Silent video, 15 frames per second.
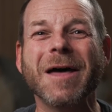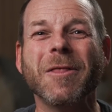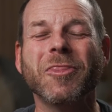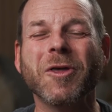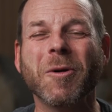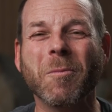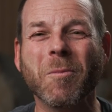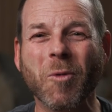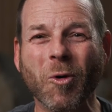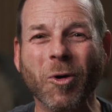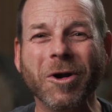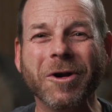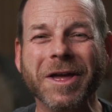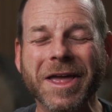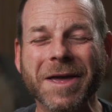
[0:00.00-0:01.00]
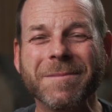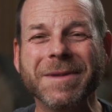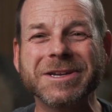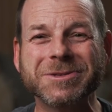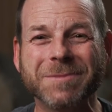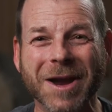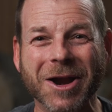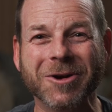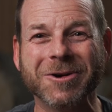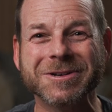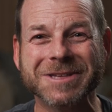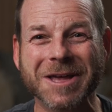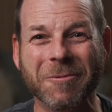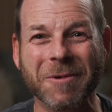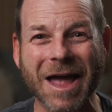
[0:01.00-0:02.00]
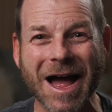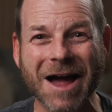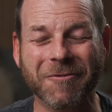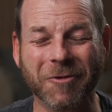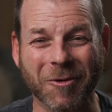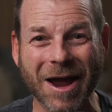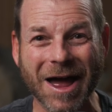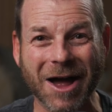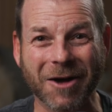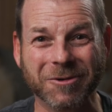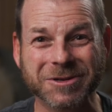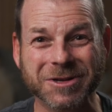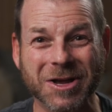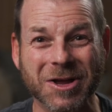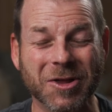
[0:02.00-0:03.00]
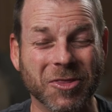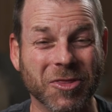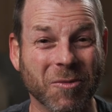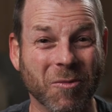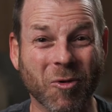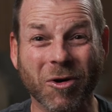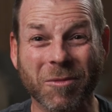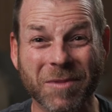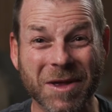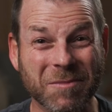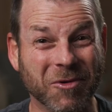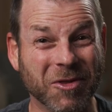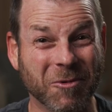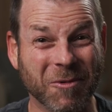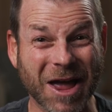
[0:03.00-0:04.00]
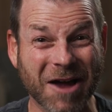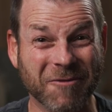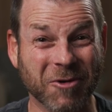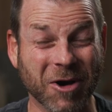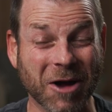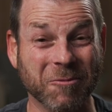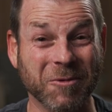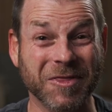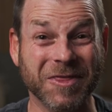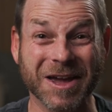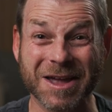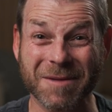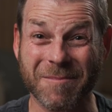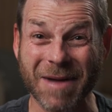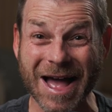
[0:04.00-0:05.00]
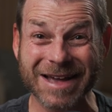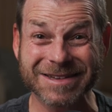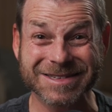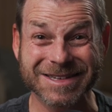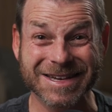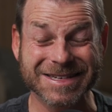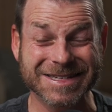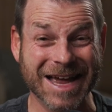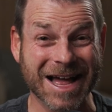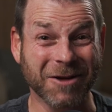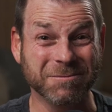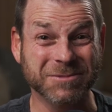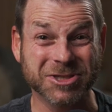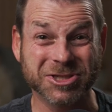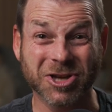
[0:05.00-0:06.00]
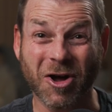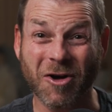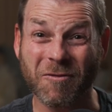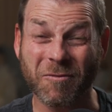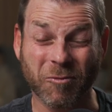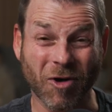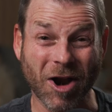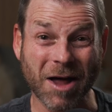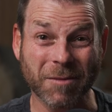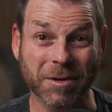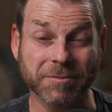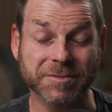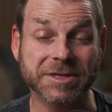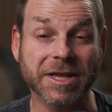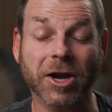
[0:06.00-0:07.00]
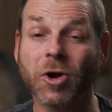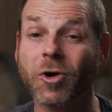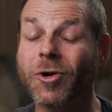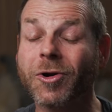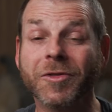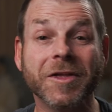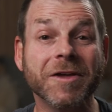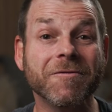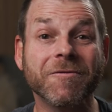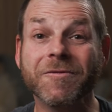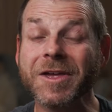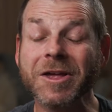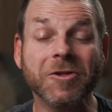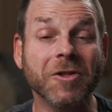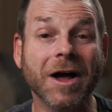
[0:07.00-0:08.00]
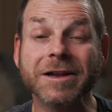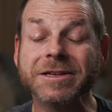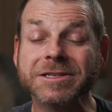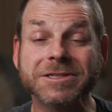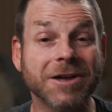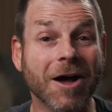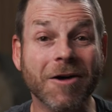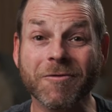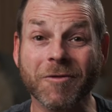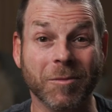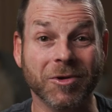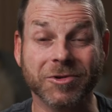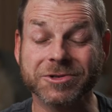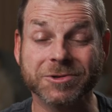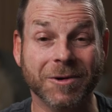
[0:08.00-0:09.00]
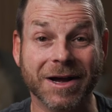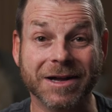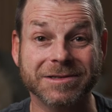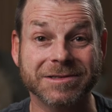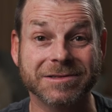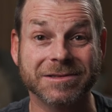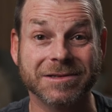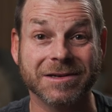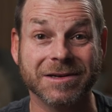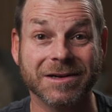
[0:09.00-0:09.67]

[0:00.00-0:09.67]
The more image bearers that we have around, the more people that we have around with the capacity to help solve problems that currently feel unsolvable to us.